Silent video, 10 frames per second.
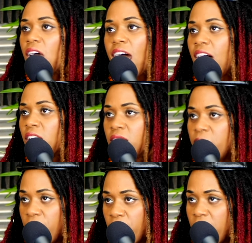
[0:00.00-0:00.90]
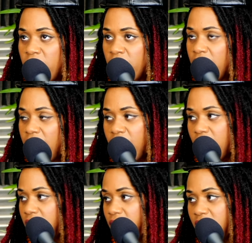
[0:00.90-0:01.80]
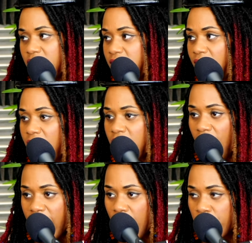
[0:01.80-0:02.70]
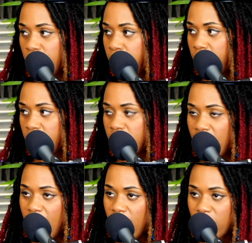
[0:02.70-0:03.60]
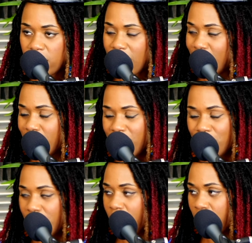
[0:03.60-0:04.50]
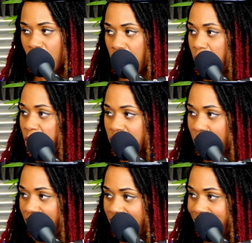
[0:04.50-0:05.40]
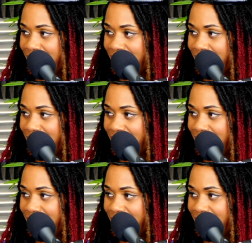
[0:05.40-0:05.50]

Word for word: I don't even want to like, eat that. Like I'm repulsed now. I'm I'm I'm repulsed by it